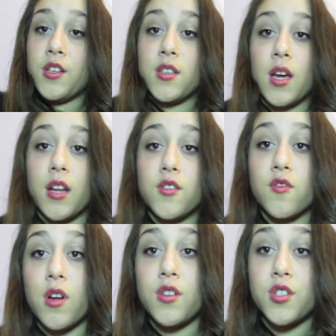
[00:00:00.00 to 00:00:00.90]
just kind of
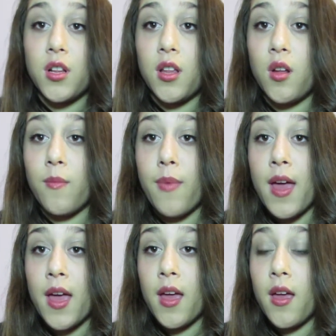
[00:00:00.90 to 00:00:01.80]
scrunch it a little
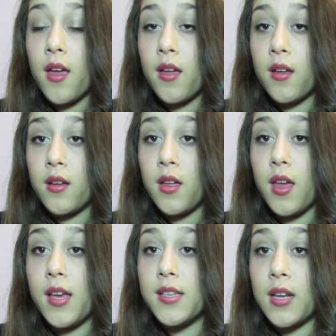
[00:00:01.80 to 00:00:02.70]
bit,
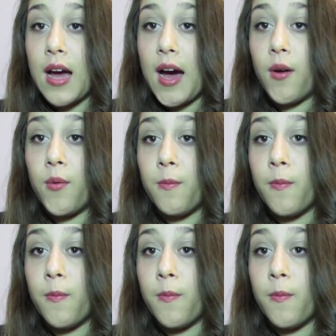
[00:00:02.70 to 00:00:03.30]
use it out,